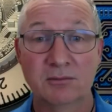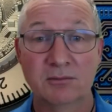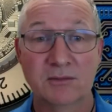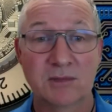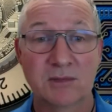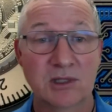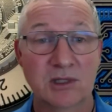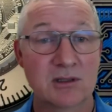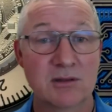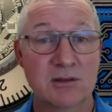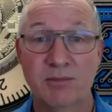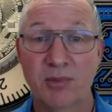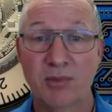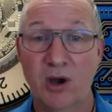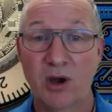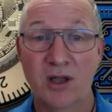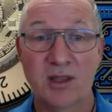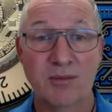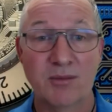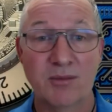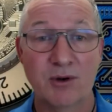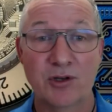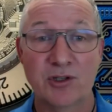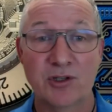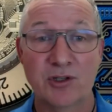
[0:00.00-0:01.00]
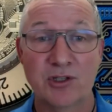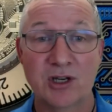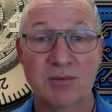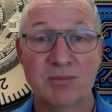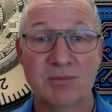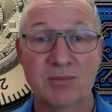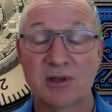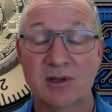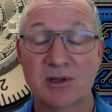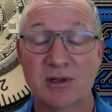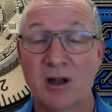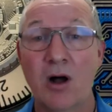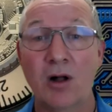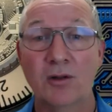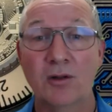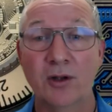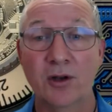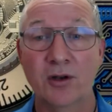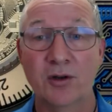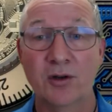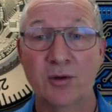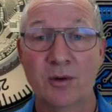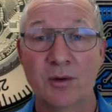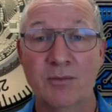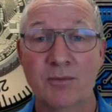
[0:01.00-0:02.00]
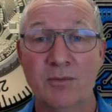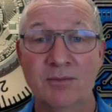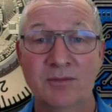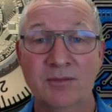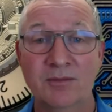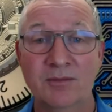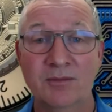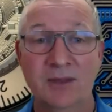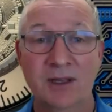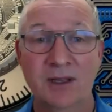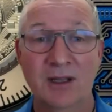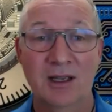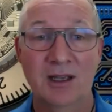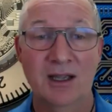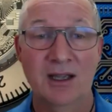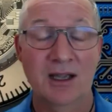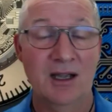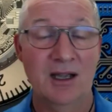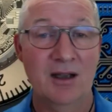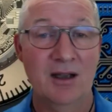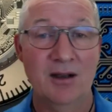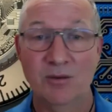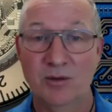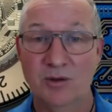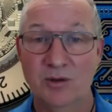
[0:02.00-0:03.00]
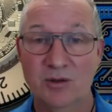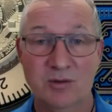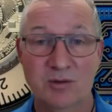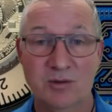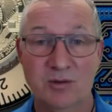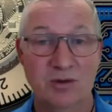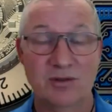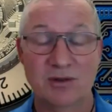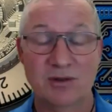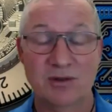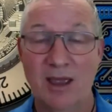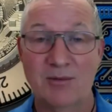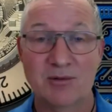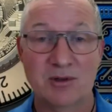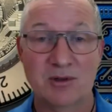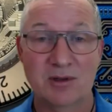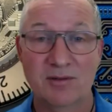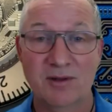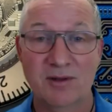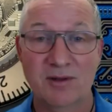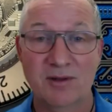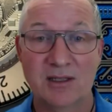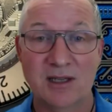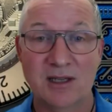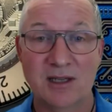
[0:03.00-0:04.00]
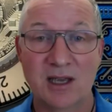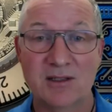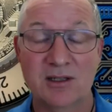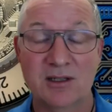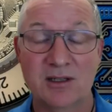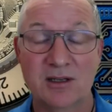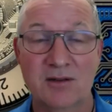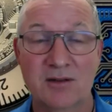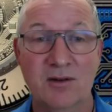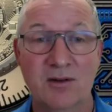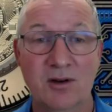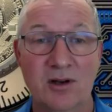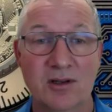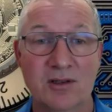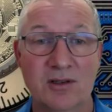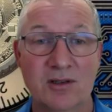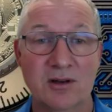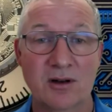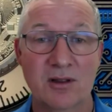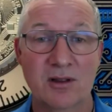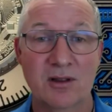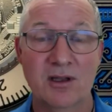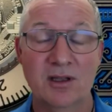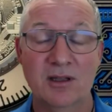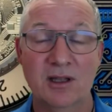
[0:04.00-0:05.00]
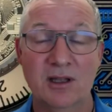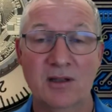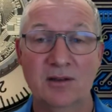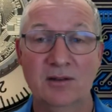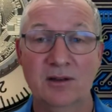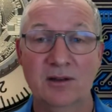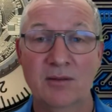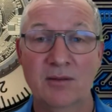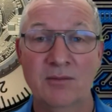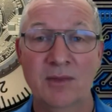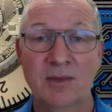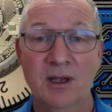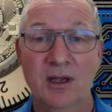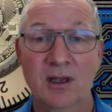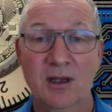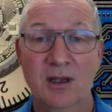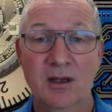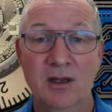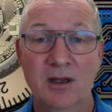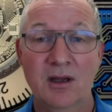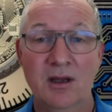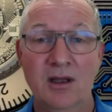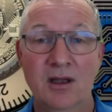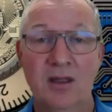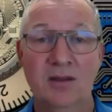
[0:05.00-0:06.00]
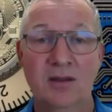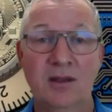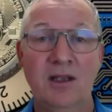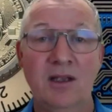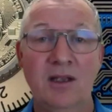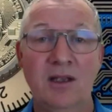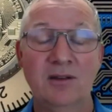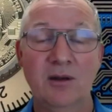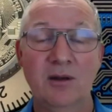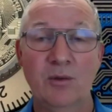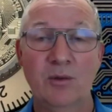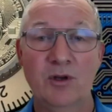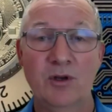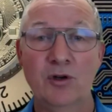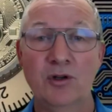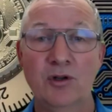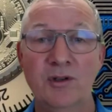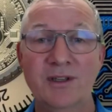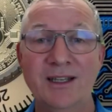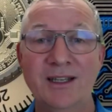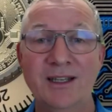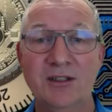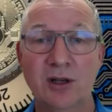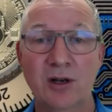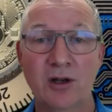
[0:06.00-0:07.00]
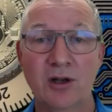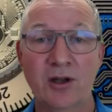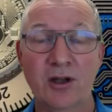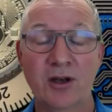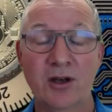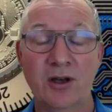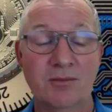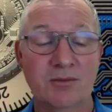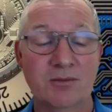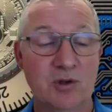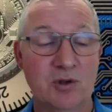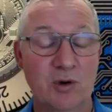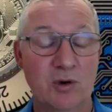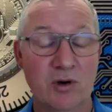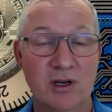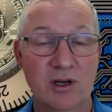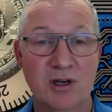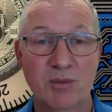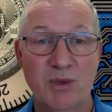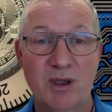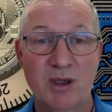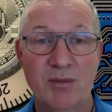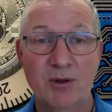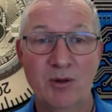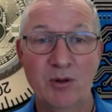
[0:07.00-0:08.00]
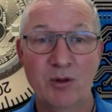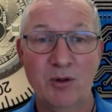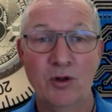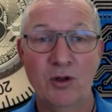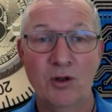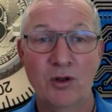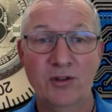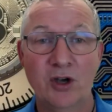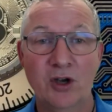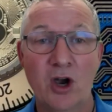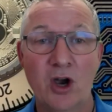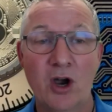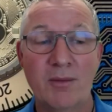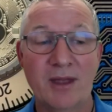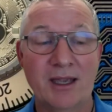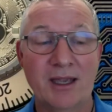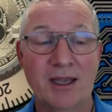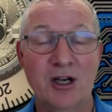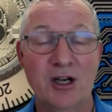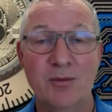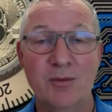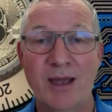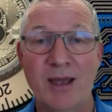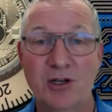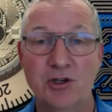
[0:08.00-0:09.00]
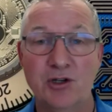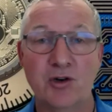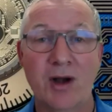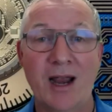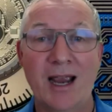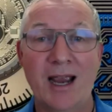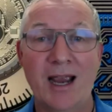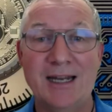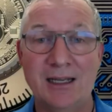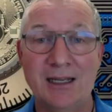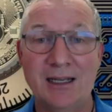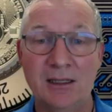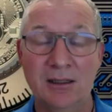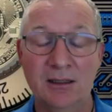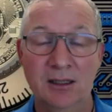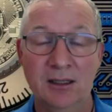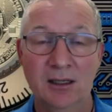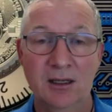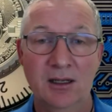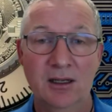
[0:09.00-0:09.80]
Just buy the blue chips and hold on to them, which was absolutely fantastic advice. And I think that's things that we all need to learn. And talking to people all the time, they hear about trading.